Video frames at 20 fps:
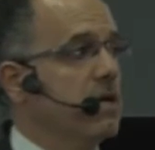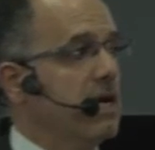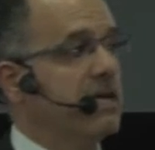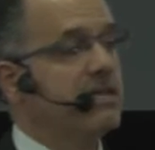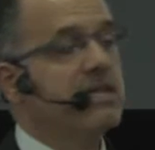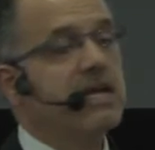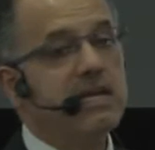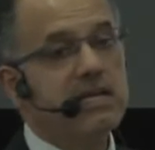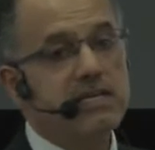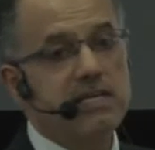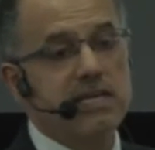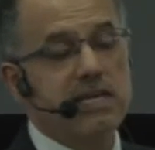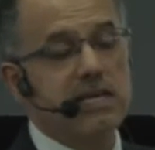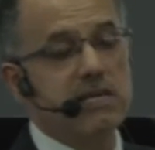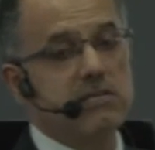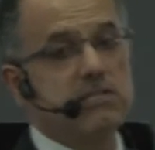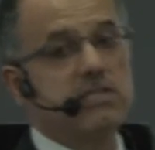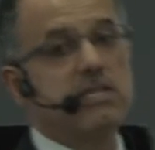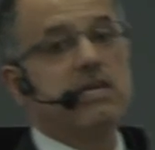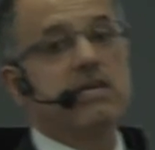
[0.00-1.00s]

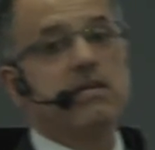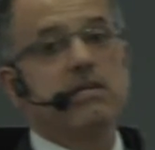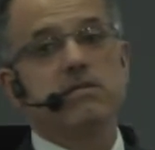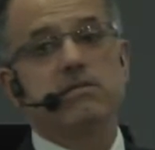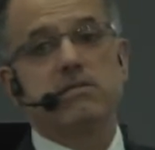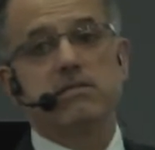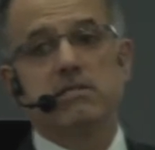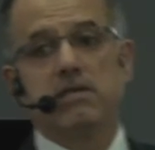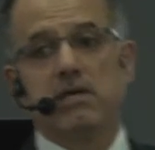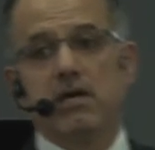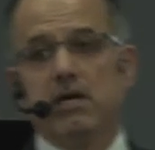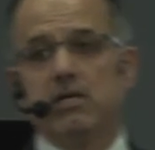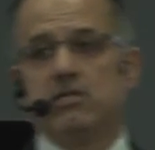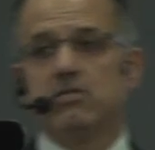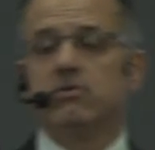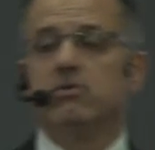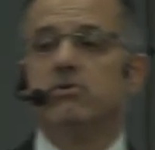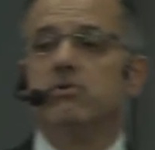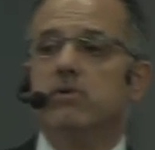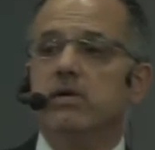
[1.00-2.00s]
analytical skills
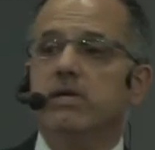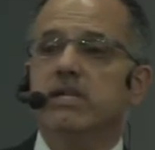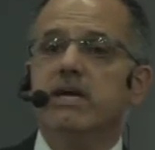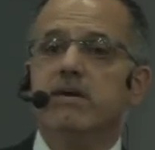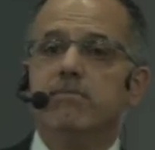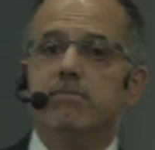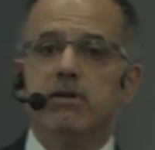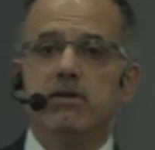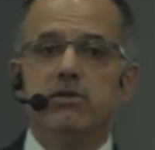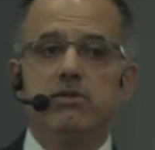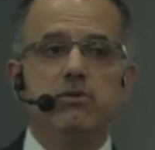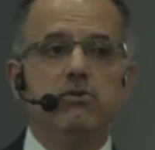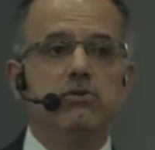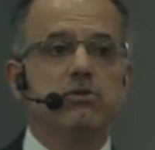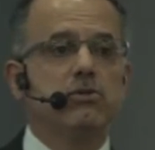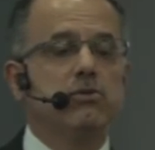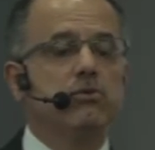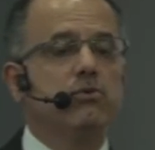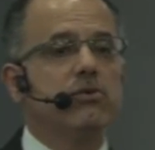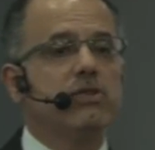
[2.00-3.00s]
to enable you
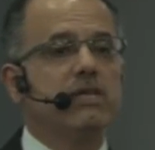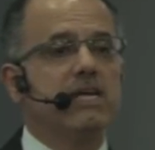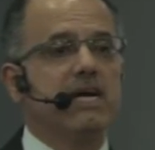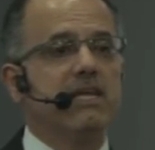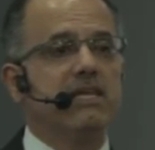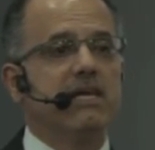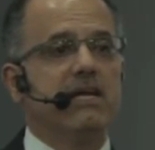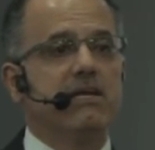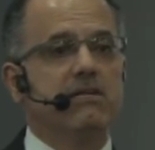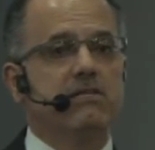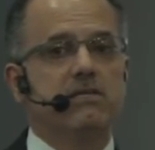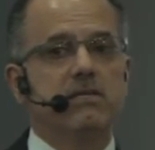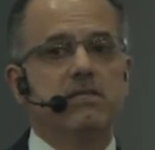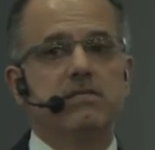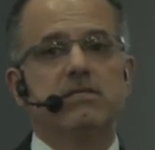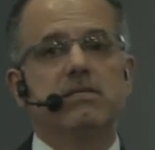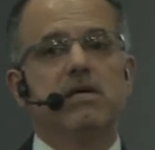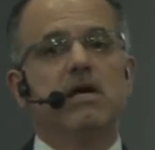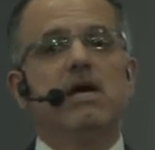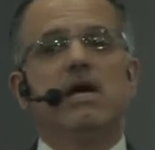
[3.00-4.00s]
to do the
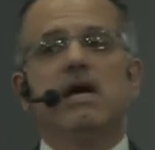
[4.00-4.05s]
analysis